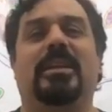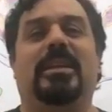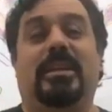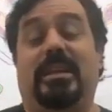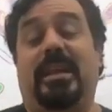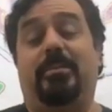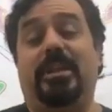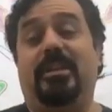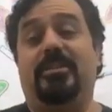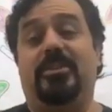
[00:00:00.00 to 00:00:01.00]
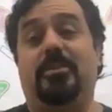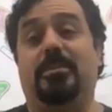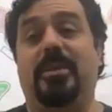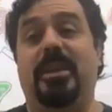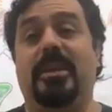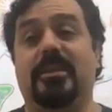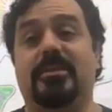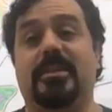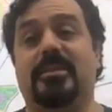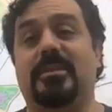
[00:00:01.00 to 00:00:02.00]
And I believe as human beings,
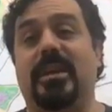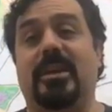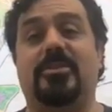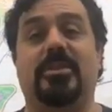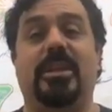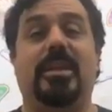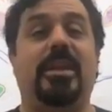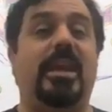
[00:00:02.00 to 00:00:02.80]
this is actually